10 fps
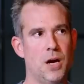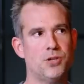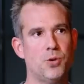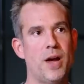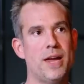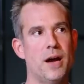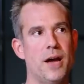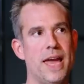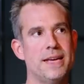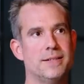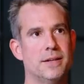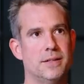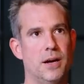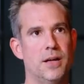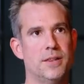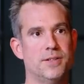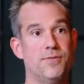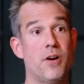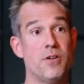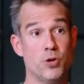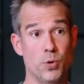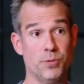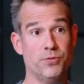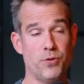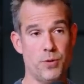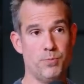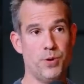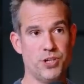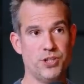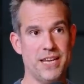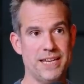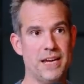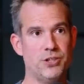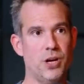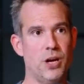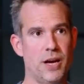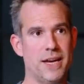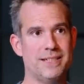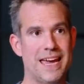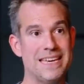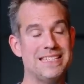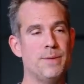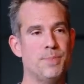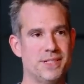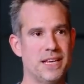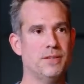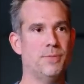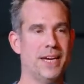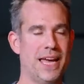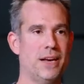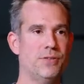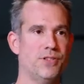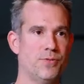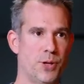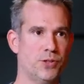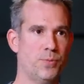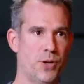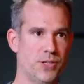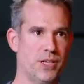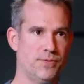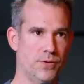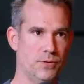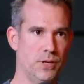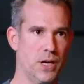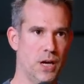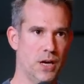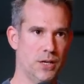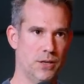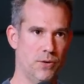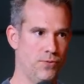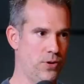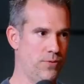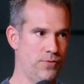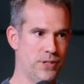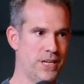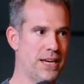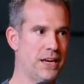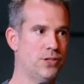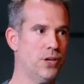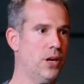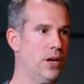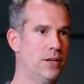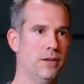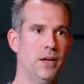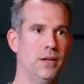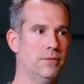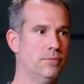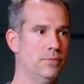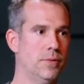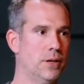So I ate a diet that's very normal for a British teenager. I ate 80% of my calories from ultra-processed food. So for a teenager in